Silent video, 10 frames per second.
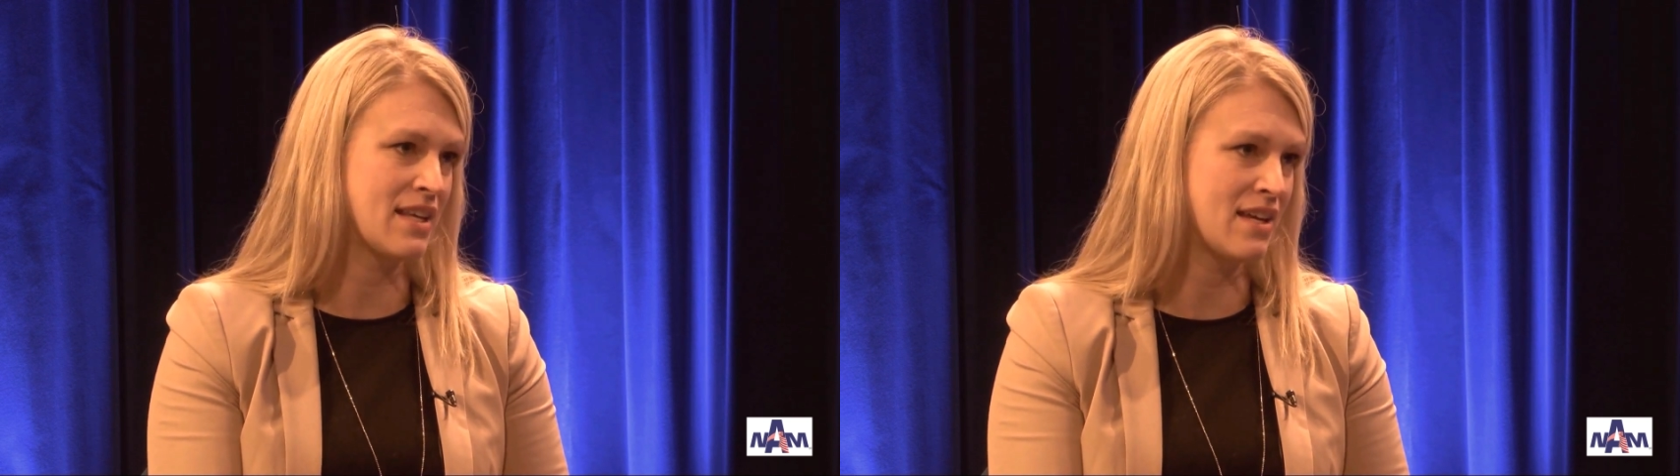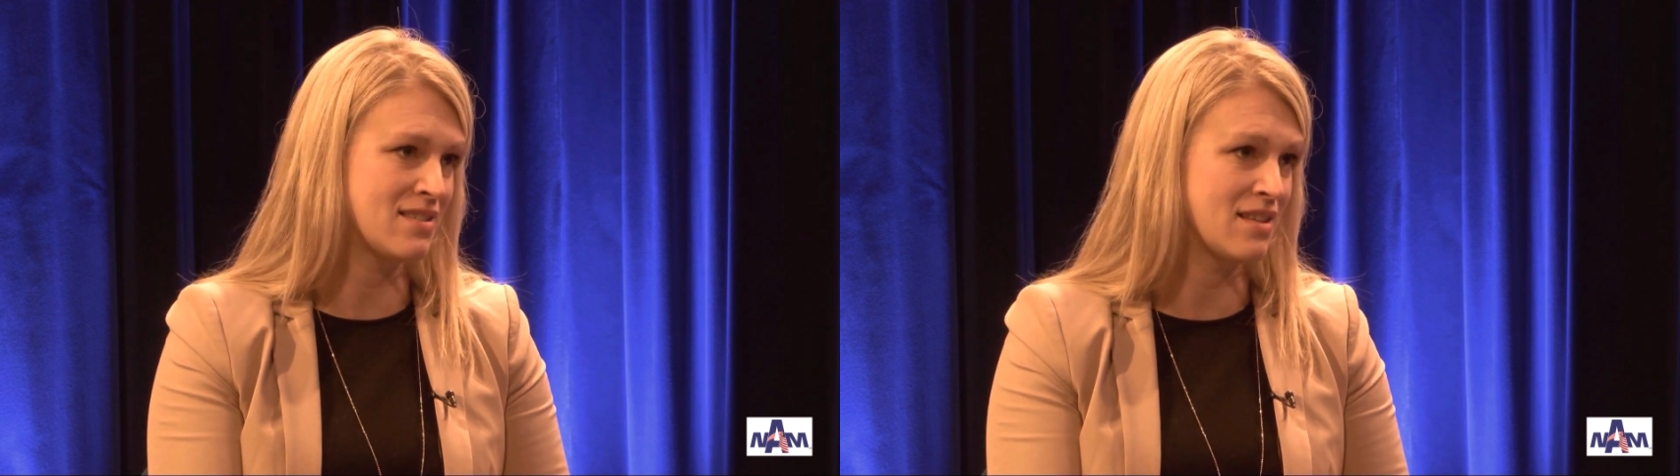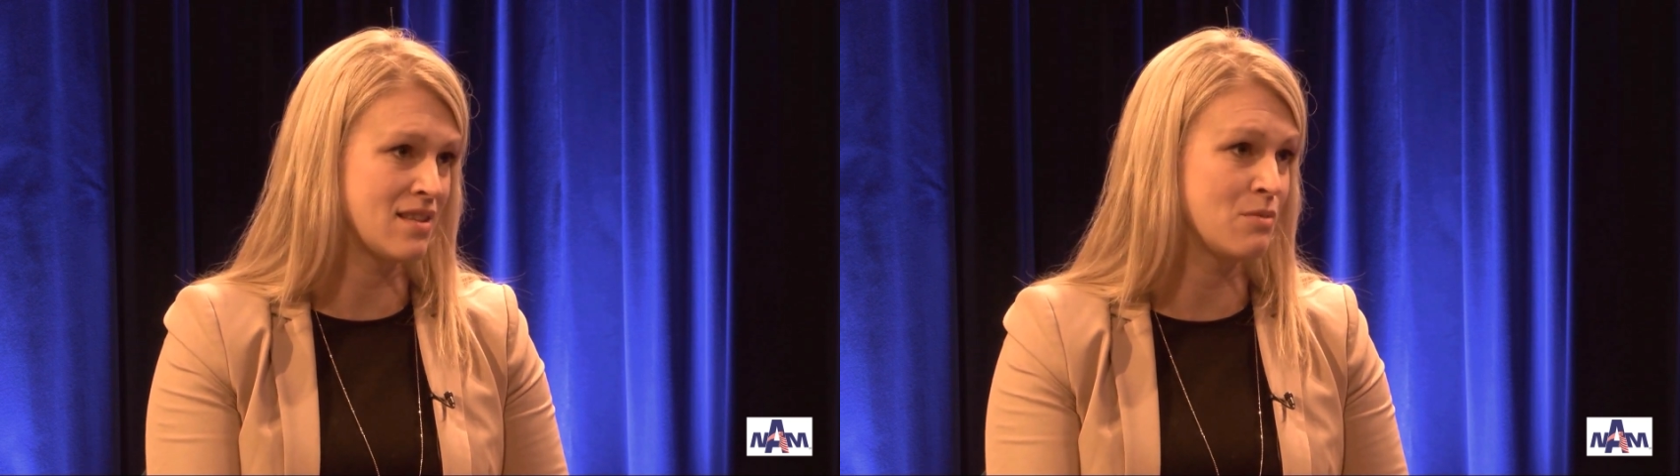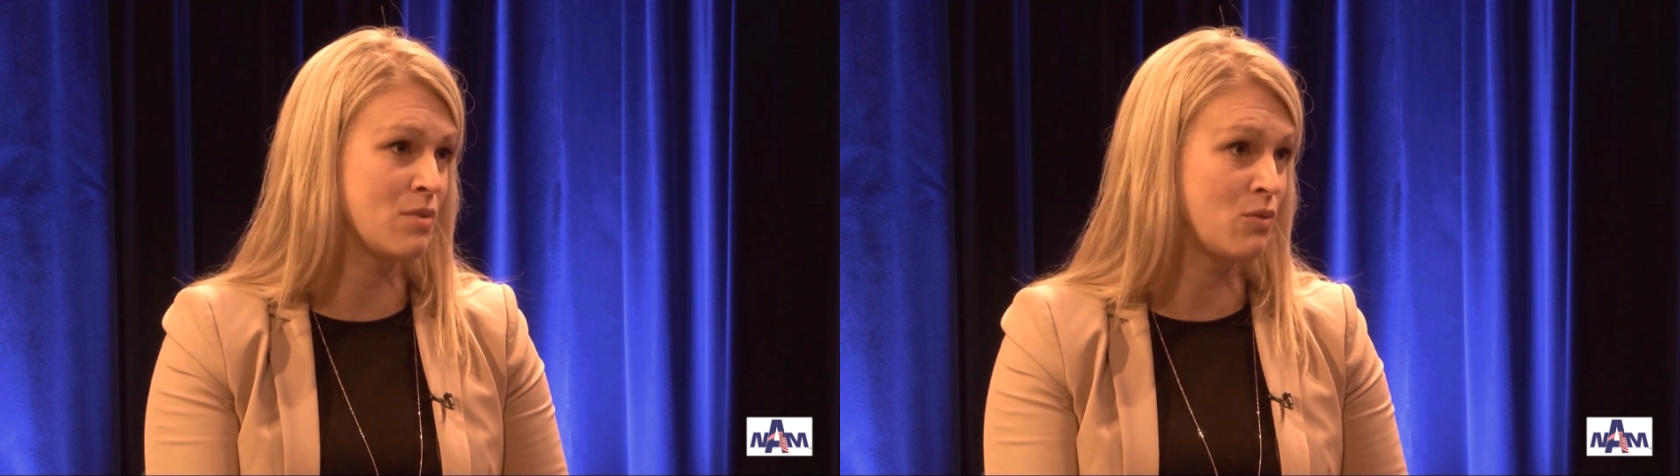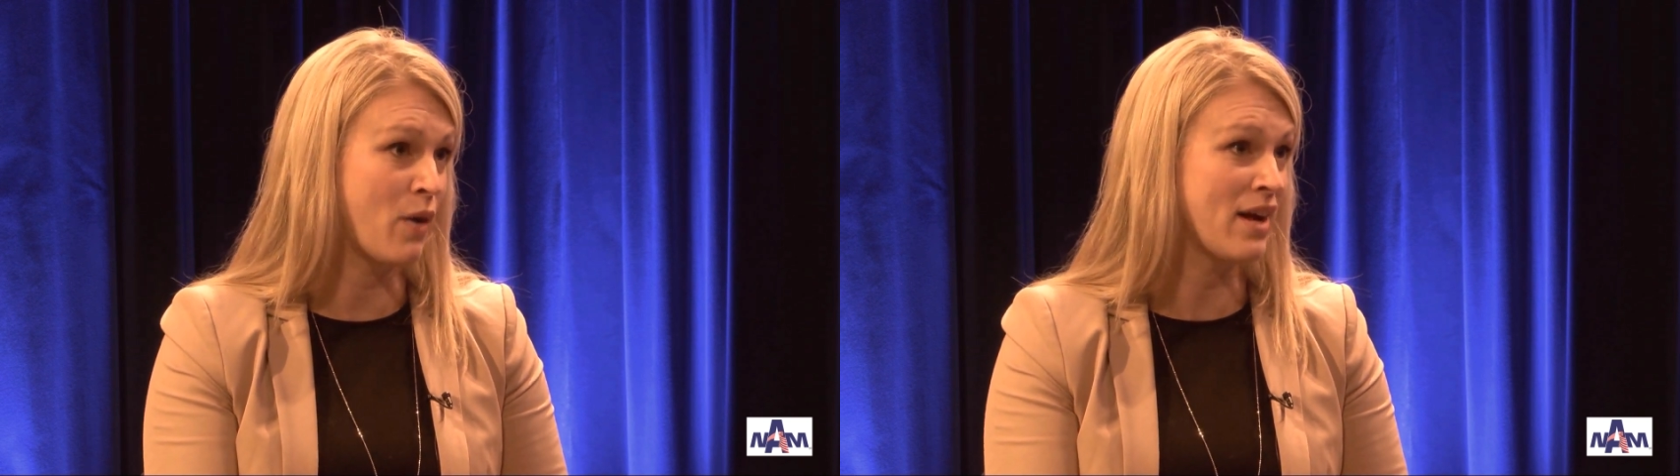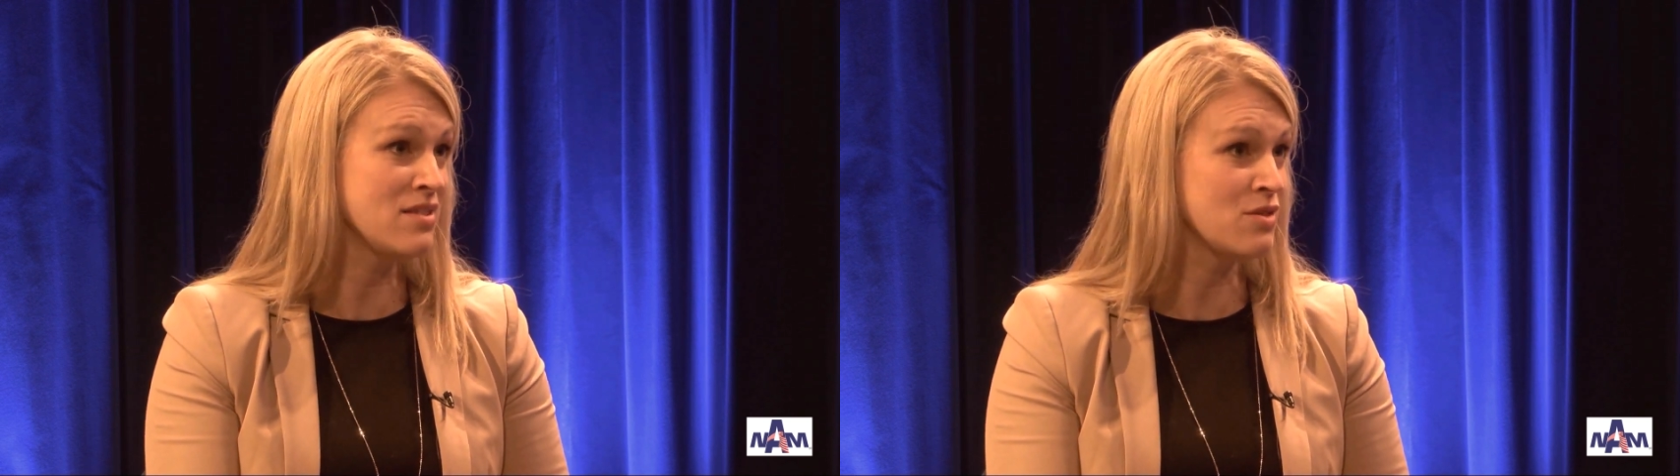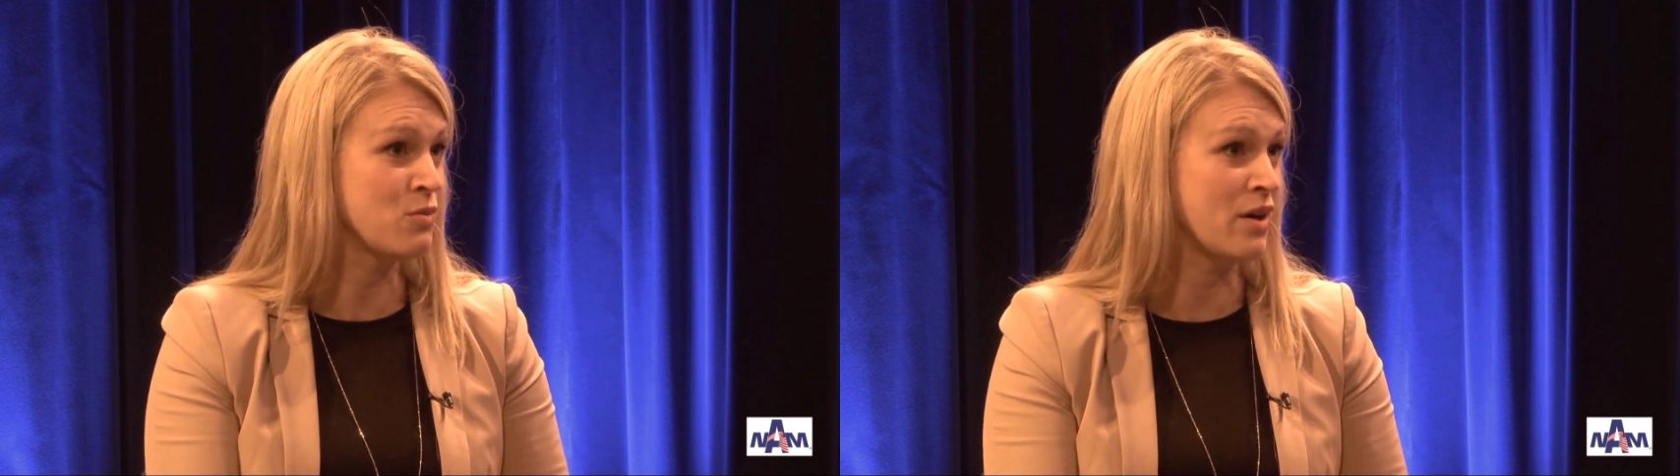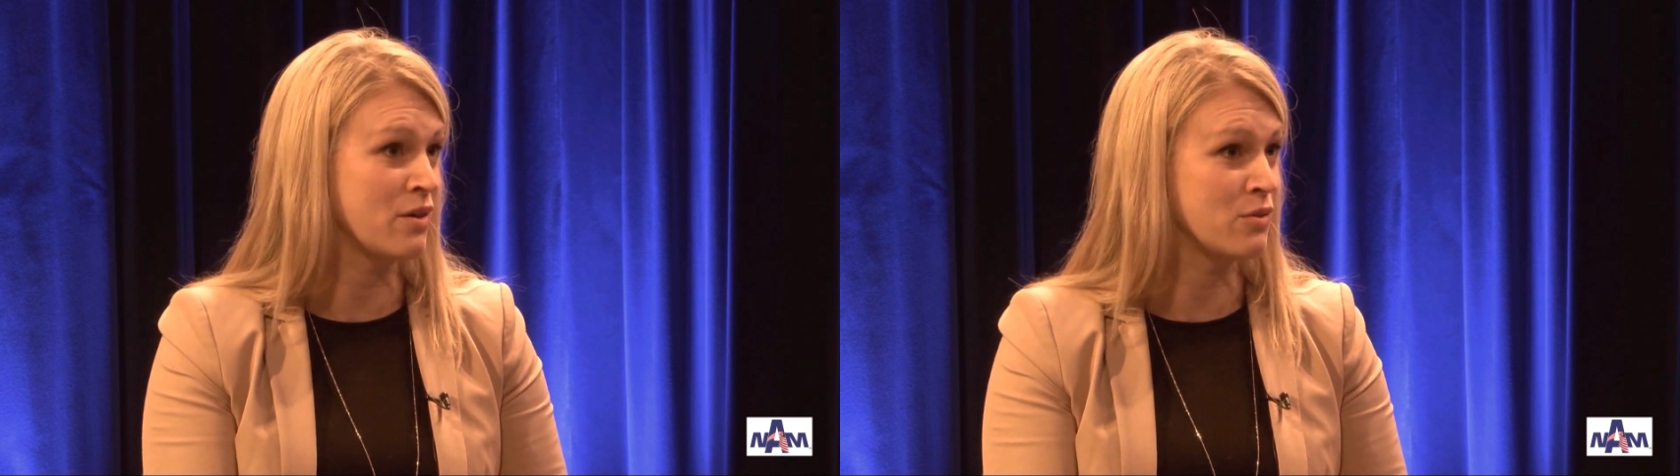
case in the Midwest where